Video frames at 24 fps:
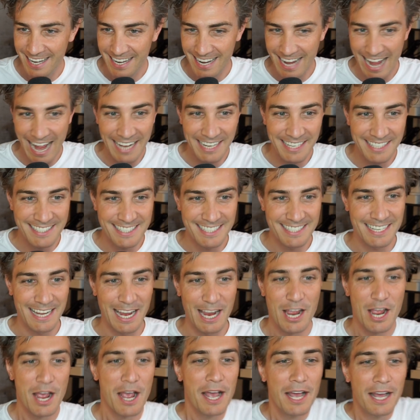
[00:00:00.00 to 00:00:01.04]
And
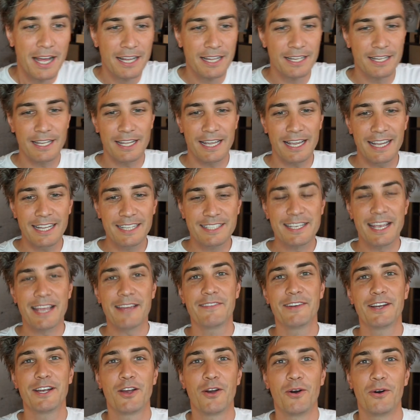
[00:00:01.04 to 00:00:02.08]
it's
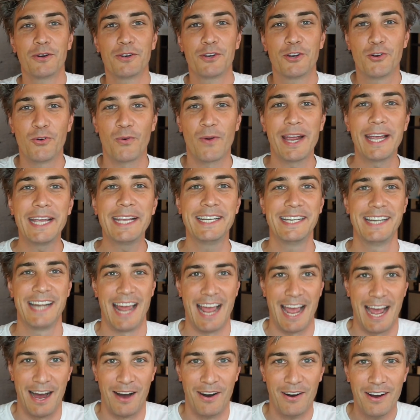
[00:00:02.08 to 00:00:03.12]
even gone green
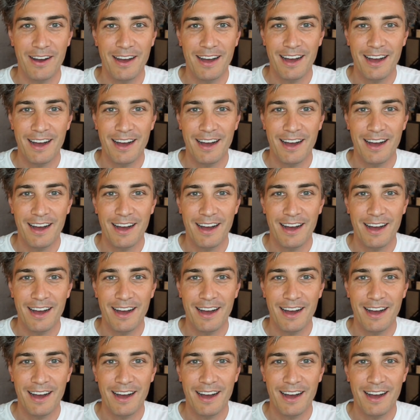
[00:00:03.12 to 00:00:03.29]
now.